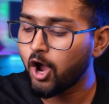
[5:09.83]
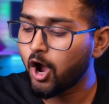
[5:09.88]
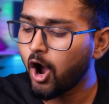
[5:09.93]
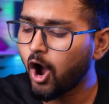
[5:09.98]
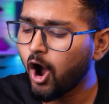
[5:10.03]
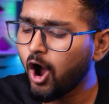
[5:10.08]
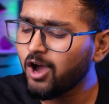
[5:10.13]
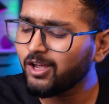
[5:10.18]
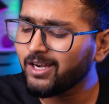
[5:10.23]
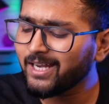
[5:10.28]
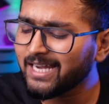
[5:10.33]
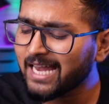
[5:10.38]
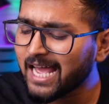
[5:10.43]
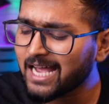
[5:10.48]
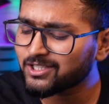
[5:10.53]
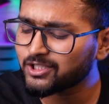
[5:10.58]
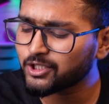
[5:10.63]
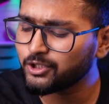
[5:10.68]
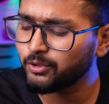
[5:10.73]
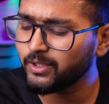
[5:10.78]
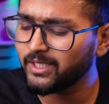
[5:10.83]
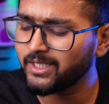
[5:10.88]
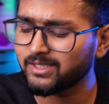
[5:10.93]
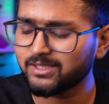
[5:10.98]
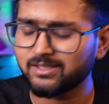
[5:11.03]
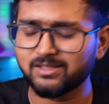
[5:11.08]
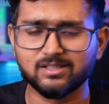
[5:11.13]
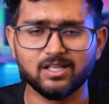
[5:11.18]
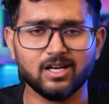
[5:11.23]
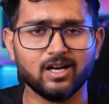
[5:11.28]
All I'll ask you
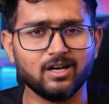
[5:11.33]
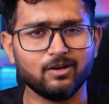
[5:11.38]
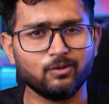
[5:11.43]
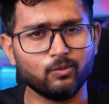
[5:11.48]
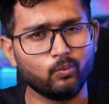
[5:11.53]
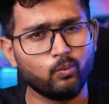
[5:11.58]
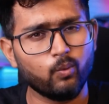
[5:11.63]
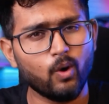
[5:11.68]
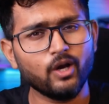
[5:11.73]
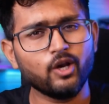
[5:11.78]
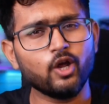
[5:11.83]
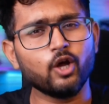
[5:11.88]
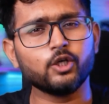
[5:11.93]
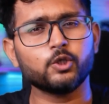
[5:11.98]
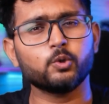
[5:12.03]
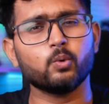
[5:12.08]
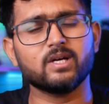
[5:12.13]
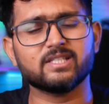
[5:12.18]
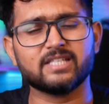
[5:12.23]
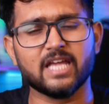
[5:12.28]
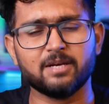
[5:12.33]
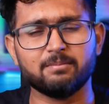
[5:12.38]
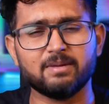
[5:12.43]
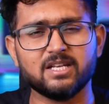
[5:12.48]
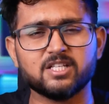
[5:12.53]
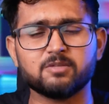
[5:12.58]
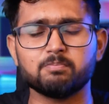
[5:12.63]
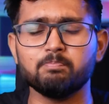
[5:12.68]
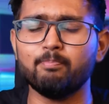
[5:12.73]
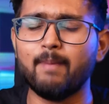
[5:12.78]
is one or two
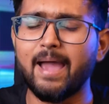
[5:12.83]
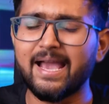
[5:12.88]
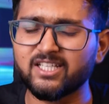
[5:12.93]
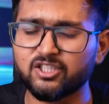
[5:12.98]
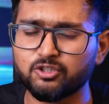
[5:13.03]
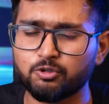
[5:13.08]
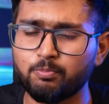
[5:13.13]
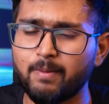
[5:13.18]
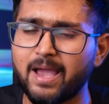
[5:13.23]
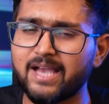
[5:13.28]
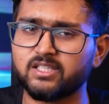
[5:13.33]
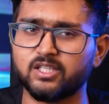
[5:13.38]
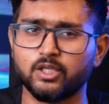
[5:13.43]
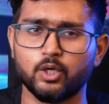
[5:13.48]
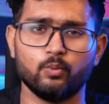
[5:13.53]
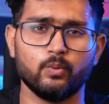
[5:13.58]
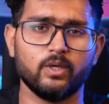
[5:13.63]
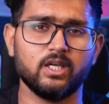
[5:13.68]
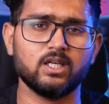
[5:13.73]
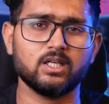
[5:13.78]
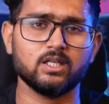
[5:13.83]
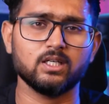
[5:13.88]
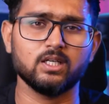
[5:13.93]
assignments max to max in a week.